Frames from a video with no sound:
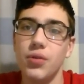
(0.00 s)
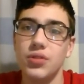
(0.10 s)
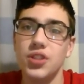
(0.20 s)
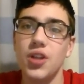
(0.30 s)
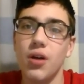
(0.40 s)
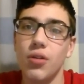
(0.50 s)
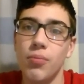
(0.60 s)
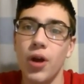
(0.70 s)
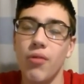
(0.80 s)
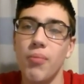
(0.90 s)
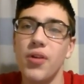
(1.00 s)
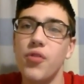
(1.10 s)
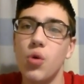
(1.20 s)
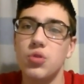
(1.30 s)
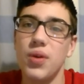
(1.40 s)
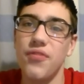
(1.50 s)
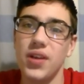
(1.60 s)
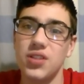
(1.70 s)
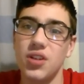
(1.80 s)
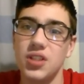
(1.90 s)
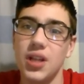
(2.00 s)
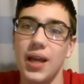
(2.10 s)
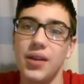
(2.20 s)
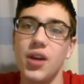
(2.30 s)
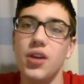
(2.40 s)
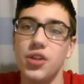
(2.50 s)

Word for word: you're stuck on the brake run but of course with Phantasialand